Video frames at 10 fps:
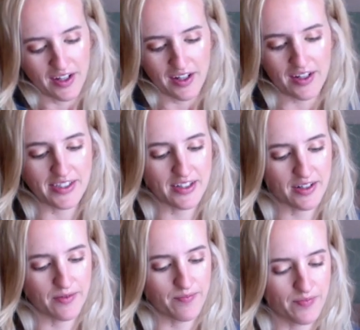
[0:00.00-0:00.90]
it's
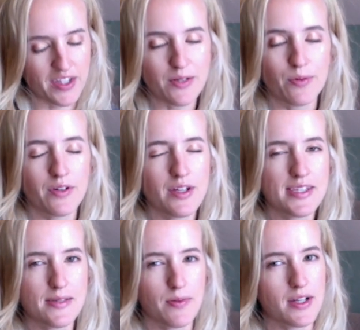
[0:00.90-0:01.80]
a really
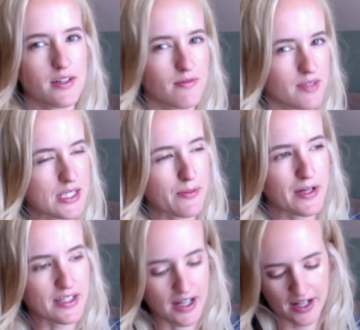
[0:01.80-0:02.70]

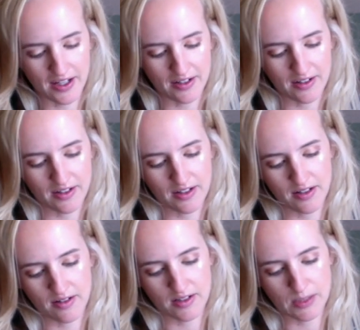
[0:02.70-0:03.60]
sweet deck, and
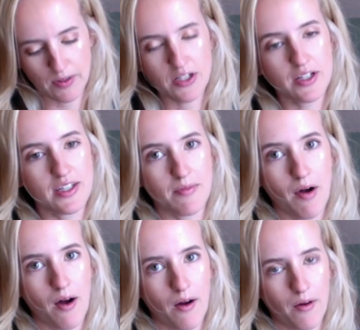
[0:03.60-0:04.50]
especially as a
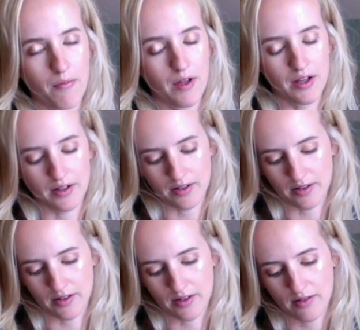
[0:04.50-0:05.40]
mom
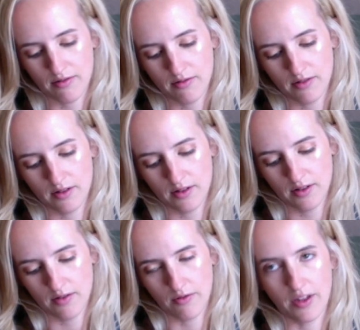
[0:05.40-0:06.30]
and
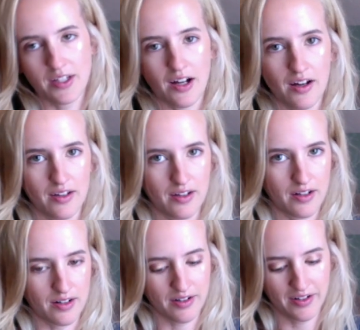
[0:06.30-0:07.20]
with a toddler,